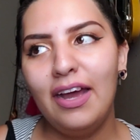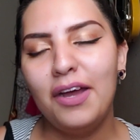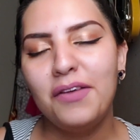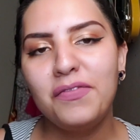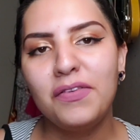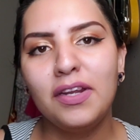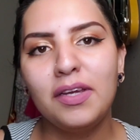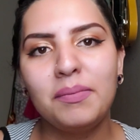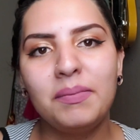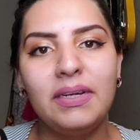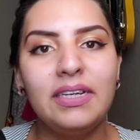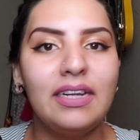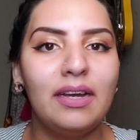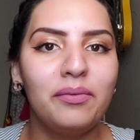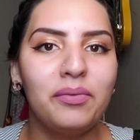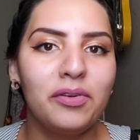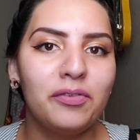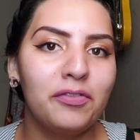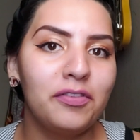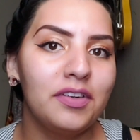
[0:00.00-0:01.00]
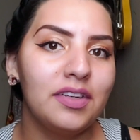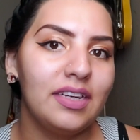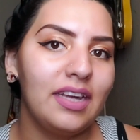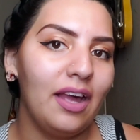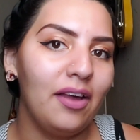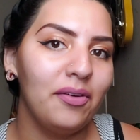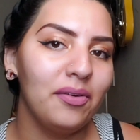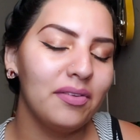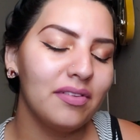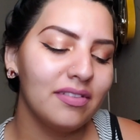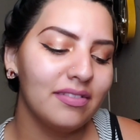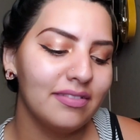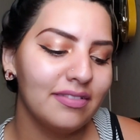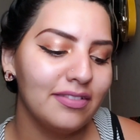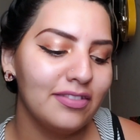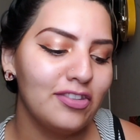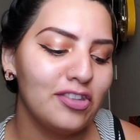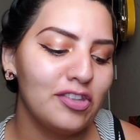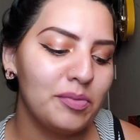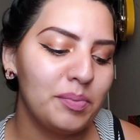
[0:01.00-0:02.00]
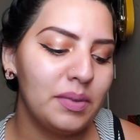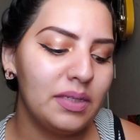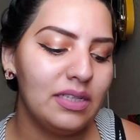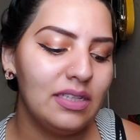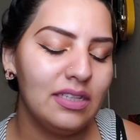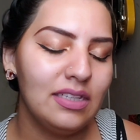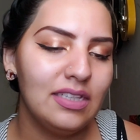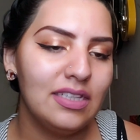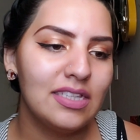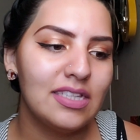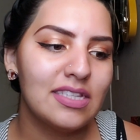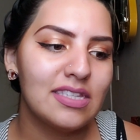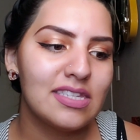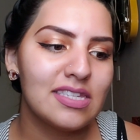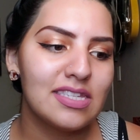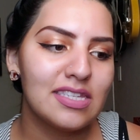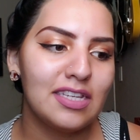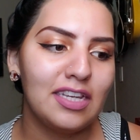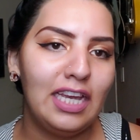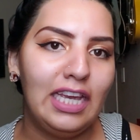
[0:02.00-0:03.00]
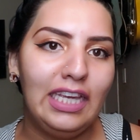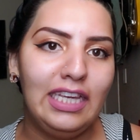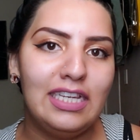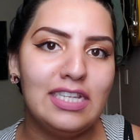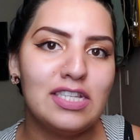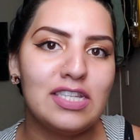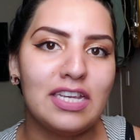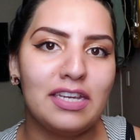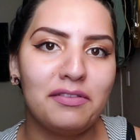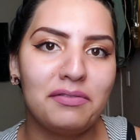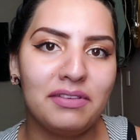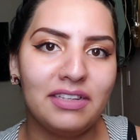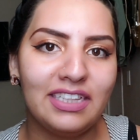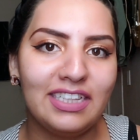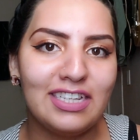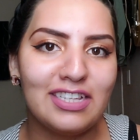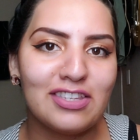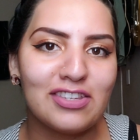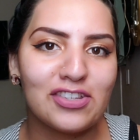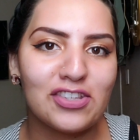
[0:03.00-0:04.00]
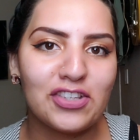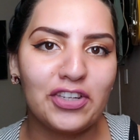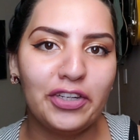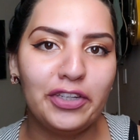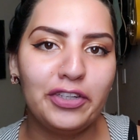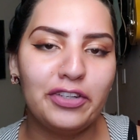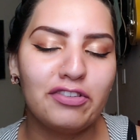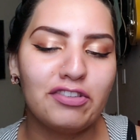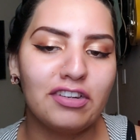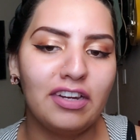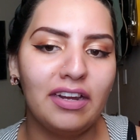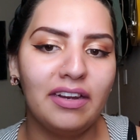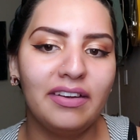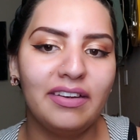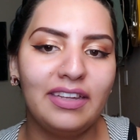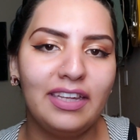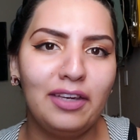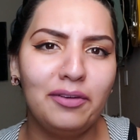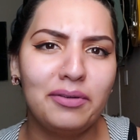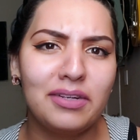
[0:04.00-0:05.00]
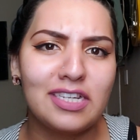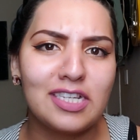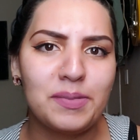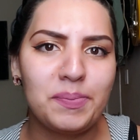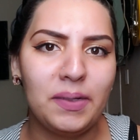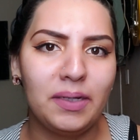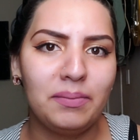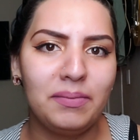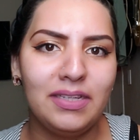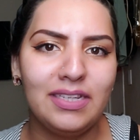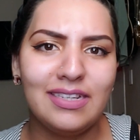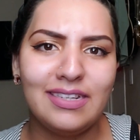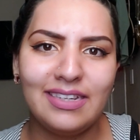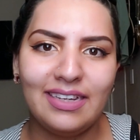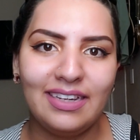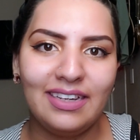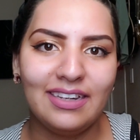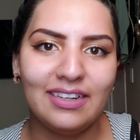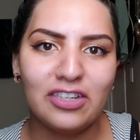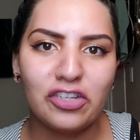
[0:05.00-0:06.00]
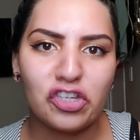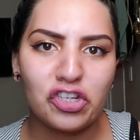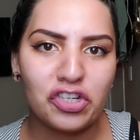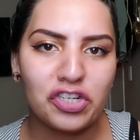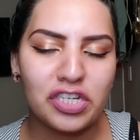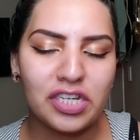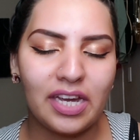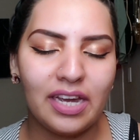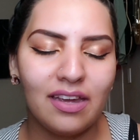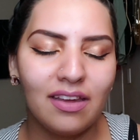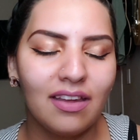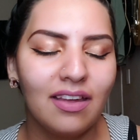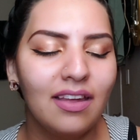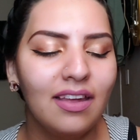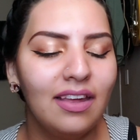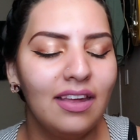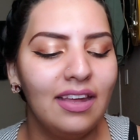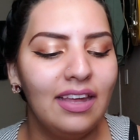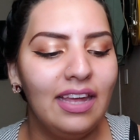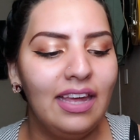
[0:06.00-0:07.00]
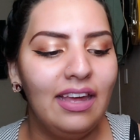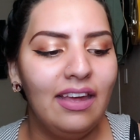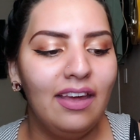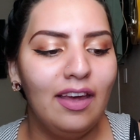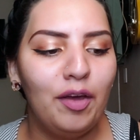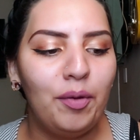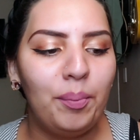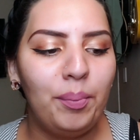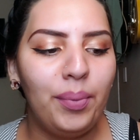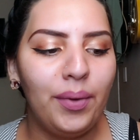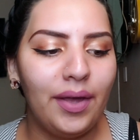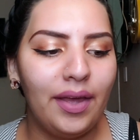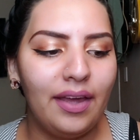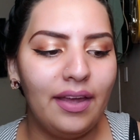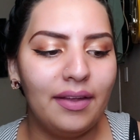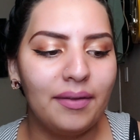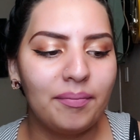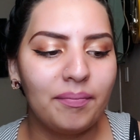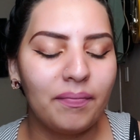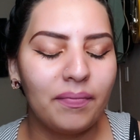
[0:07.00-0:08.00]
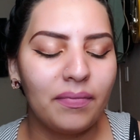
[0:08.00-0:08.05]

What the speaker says: feel like my dad would freak out just because he's like really into church and he would expect me to date a church guy. But